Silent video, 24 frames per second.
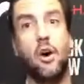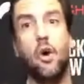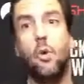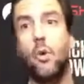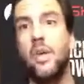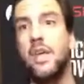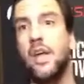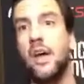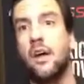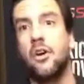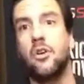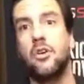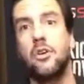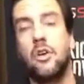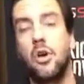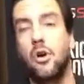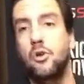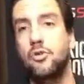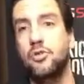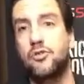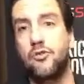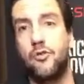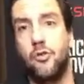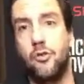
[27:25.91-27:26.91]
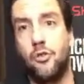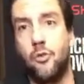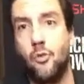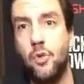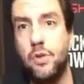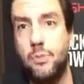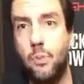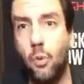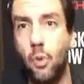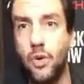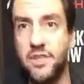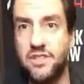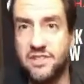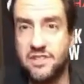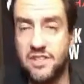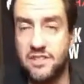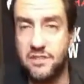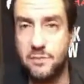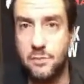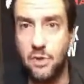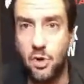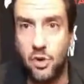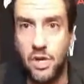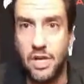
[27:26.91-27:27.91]
oh, we got our coach for
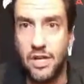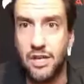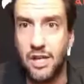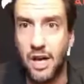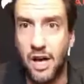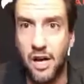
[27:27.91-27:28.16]
$3.6 million